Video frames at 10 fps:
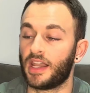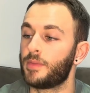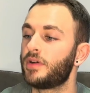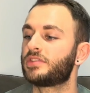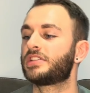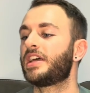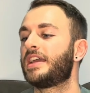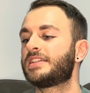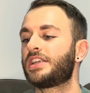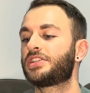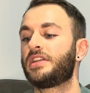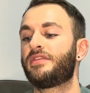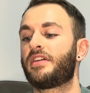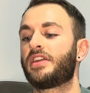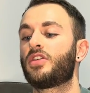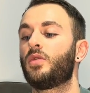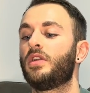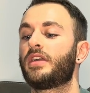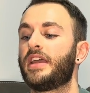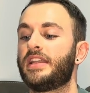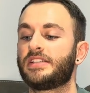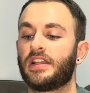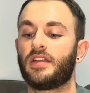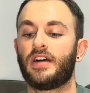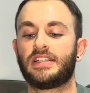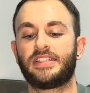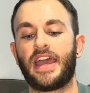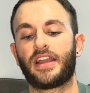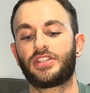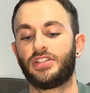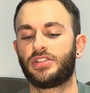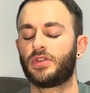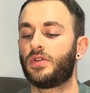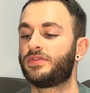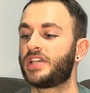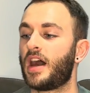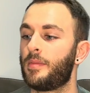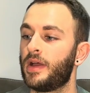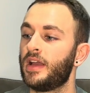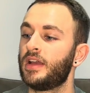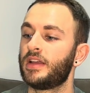And I will just say, it's actually very cool looking. It's in a nice textured sort of tub.